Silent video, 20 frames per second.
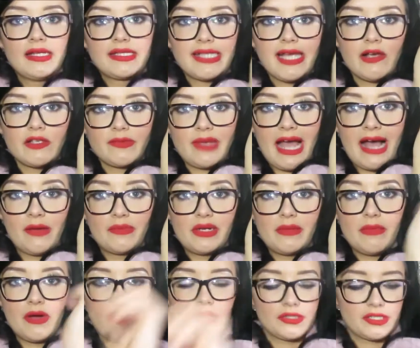Tells me how
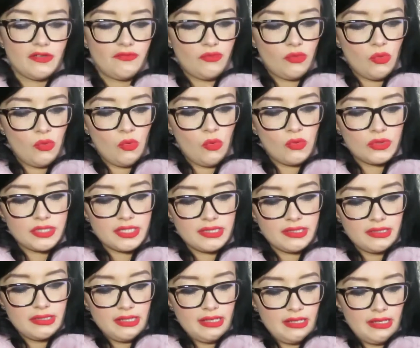many miles I've walked,